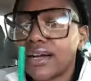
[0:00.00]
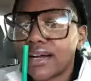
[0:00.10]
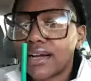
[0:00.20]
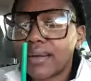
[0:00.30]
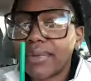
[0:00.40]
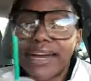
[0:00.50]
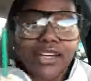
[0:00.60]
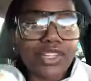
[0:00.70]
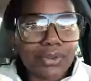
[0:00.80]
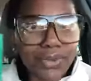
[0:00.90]
Um, I
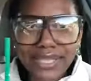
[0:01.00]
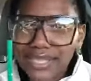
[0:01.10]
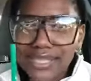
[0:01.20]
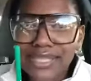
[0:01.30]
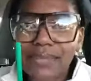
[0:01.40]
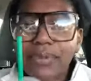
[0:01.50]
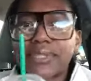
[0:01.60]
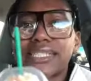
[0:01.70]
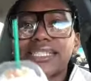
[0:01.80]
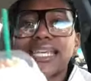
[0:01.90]
don't know what this is supposed
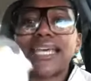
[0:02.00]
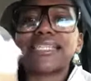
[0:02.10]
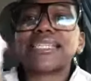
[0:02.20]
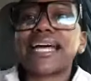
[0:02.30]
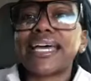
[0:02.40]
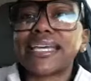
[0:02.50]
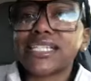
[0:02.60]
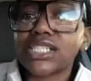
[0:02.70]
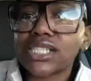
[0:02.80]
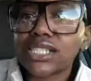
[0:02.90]
to taste like.
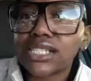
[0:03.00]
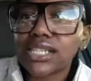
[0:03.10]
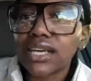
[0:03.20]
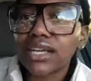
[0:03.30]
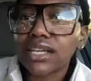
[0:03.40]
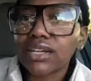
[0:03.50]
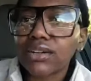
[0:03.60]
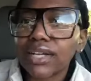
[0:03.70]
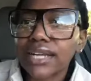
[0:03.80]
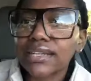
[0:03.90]
It's just, you know,
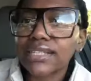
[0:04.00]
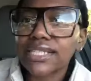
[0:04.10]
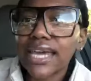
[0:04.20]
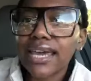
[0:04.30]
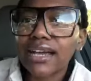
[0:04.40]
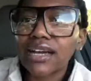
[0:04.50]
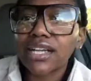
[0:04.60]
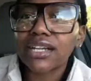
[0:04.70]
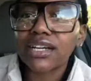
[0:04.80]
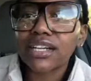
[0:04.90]
like tan
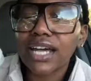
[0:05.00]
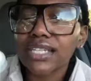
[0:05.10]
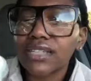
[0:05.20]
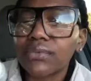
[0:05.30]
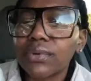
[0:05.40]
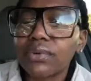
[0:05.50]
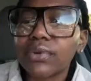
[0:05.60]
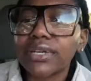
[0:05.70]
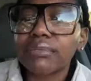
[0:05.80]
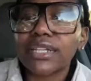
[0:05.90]
color, lots of whipped
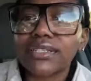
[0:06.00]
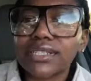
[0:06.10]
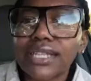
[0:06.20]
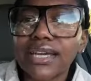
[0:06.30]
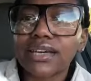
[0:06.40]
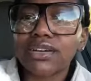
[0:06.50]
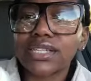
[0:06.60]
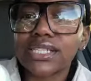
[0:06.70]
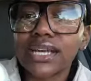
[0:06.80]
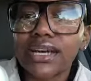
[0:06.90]
cream it looks like on
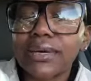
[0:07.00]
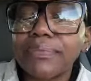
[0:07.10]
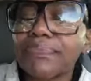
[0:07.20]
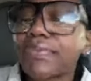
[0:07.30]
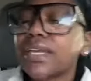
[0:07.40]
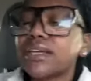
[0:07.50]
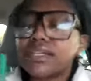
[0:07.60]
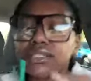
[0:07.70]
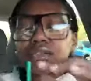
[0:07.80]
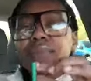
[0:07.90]
top.
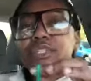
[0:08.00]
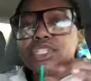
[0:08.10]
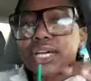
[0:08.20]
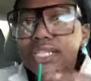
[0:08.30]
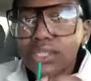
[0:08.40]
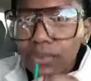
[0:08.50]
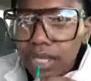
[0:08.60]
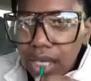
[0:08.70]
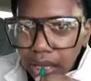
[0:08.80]
So let me try this one.